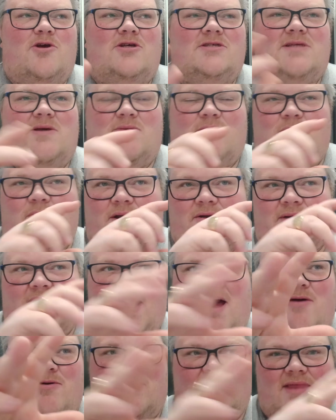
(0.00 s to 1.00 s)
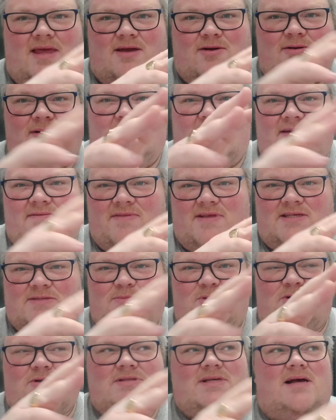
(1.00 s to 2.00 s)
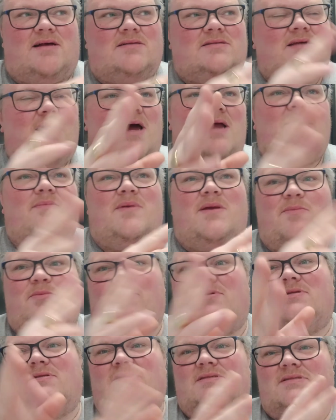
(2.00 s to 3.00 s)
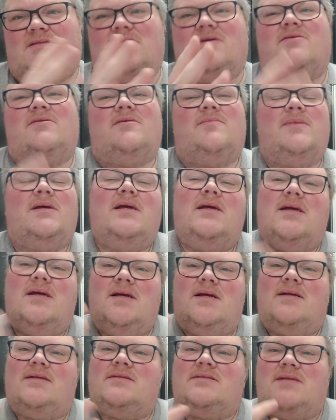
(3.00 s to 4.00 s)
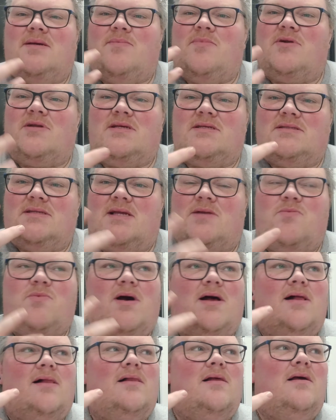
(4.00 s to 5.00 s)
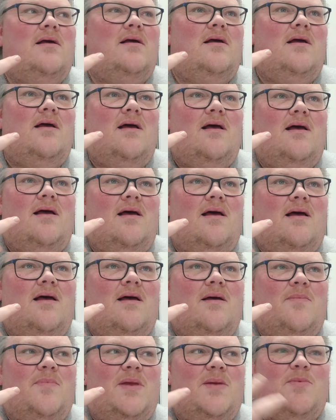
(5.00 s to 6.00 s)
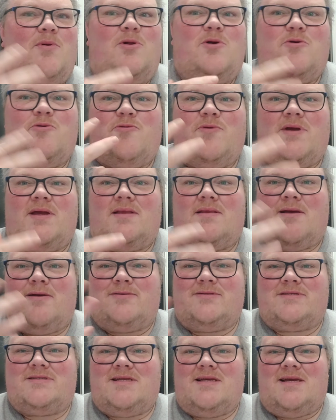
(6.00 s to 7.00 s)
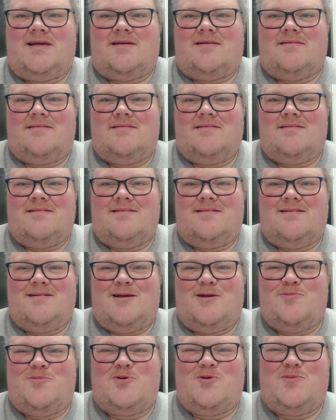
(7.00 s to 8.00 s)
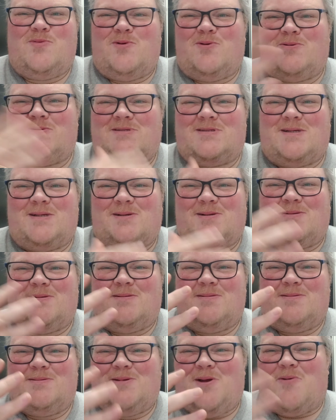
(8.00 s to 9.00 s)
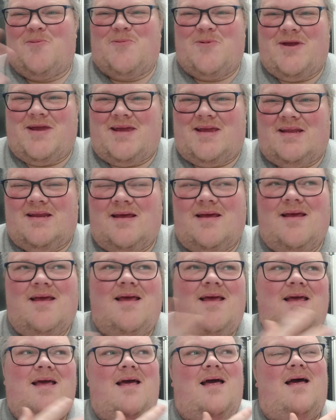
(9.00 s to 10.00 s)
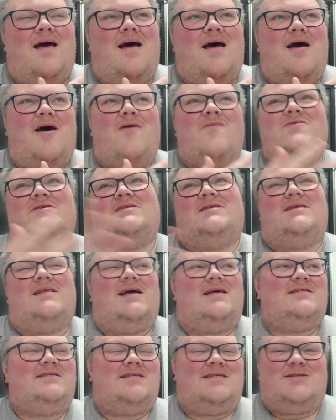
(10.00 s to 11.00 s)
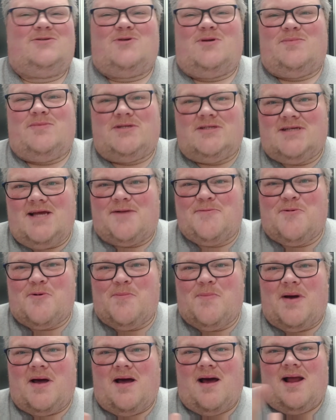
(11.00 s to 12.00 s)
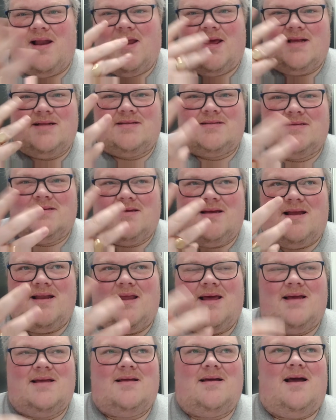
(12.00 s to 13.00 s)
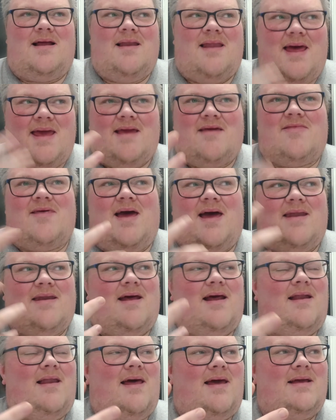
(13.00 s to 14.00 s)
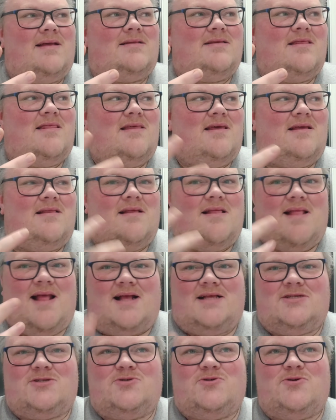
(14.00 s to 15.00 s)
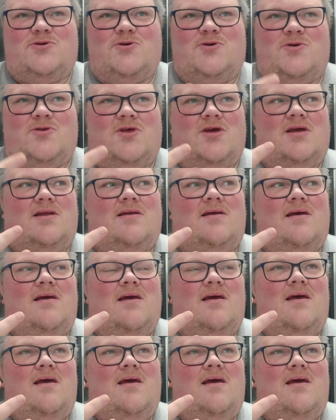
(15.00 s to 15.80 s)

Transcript: know, because they were wondering how they could leave these books outside and people didn't steal them, and somebody said, well, people who read don't steal, and people who steal don't read. Obviously, that's extremely general, but I like that, and I like to think that that's true. That